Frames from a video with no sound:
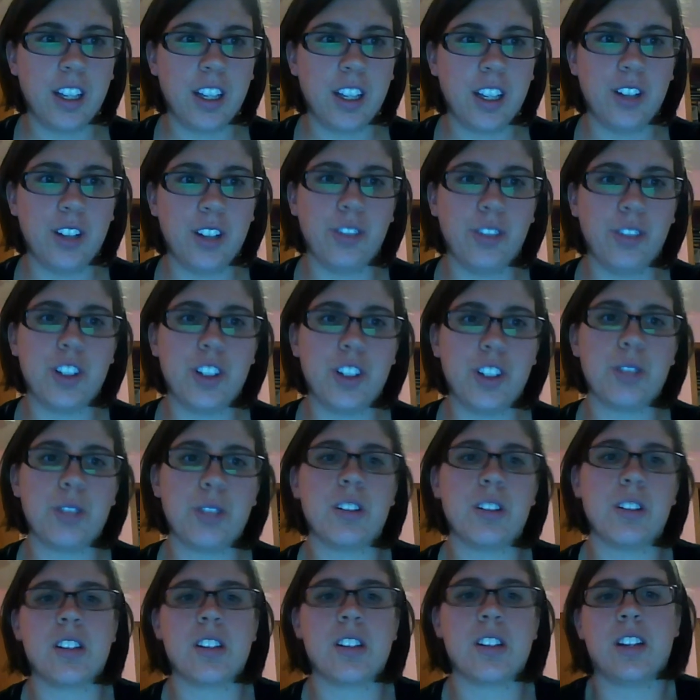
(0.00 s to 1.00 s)

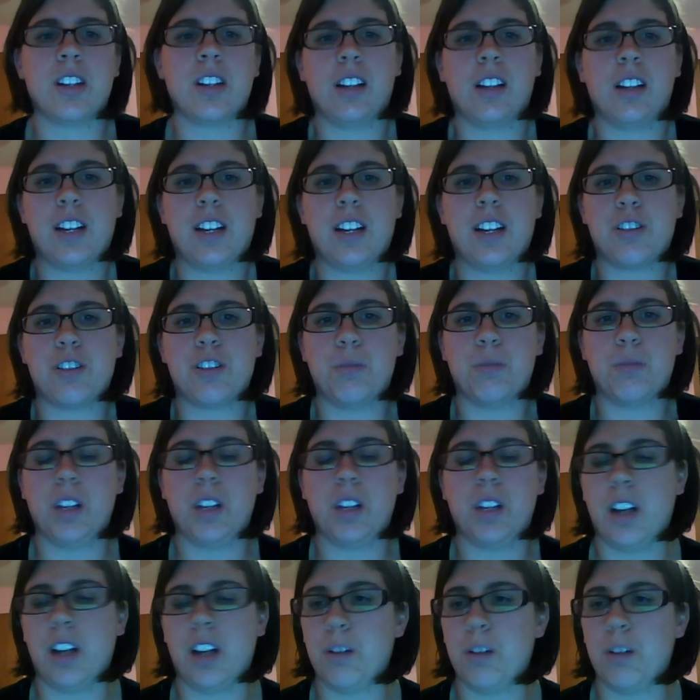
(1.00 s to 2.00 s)
visuals in the classroom
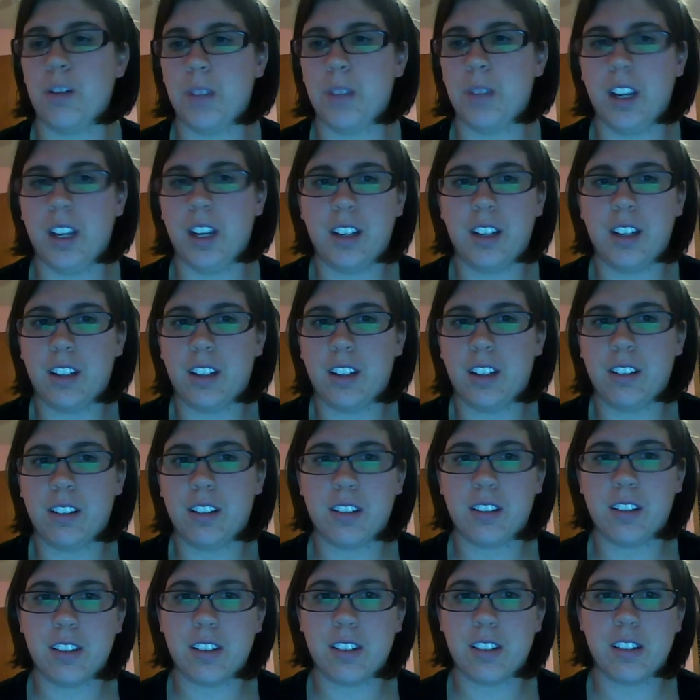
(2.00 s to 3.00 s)
can help make
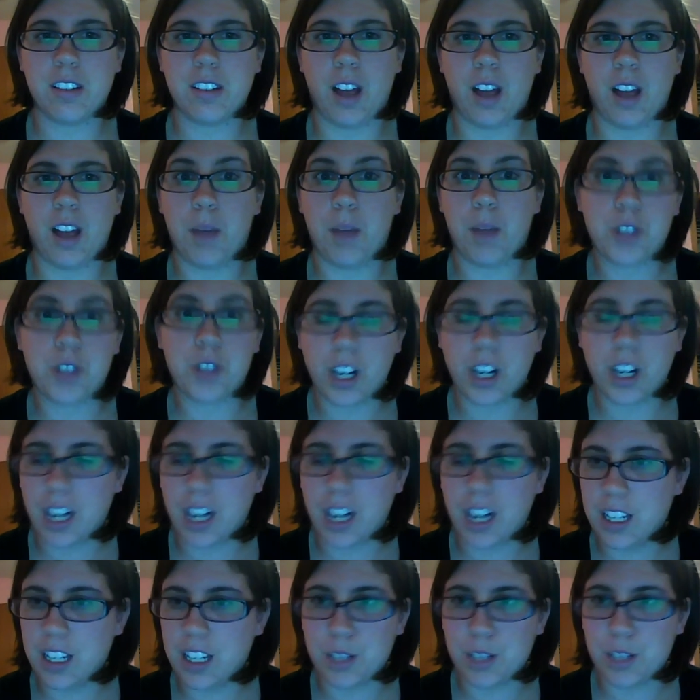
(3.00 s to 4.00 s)
abstract
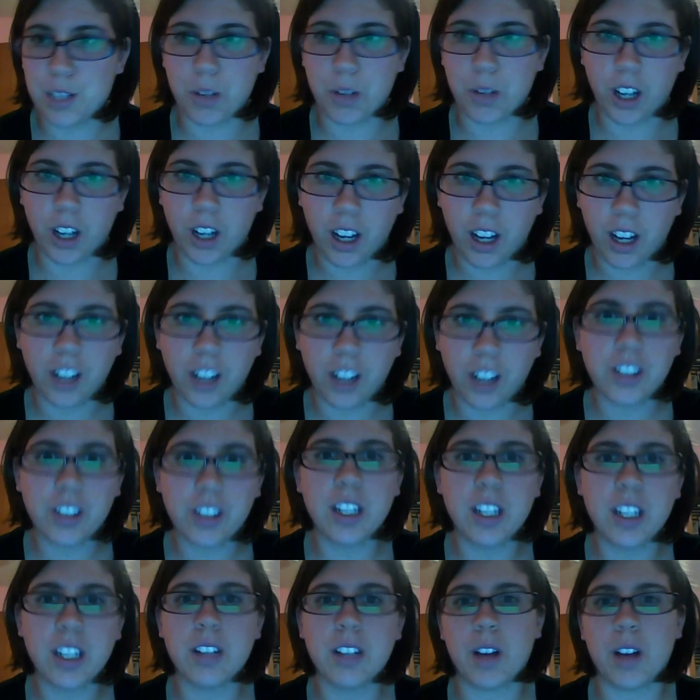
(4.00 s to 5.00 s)
ideas more
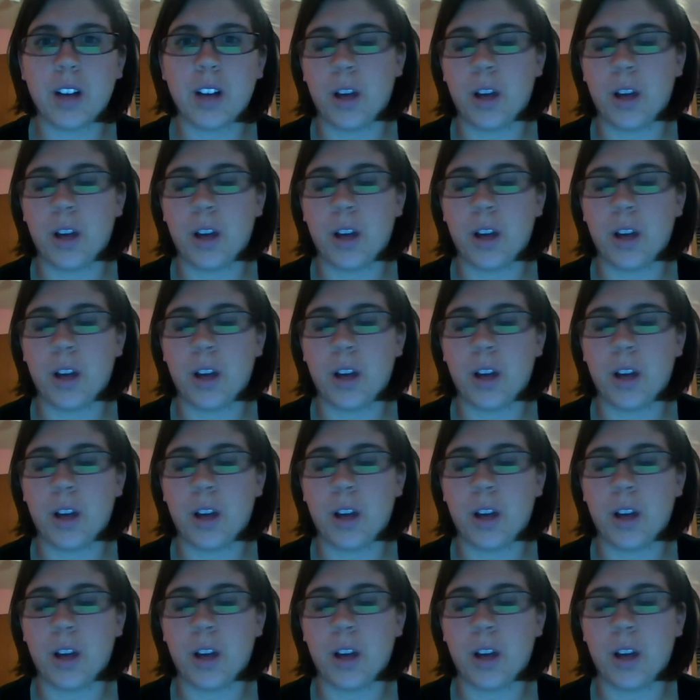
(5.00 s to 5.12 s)
concrete.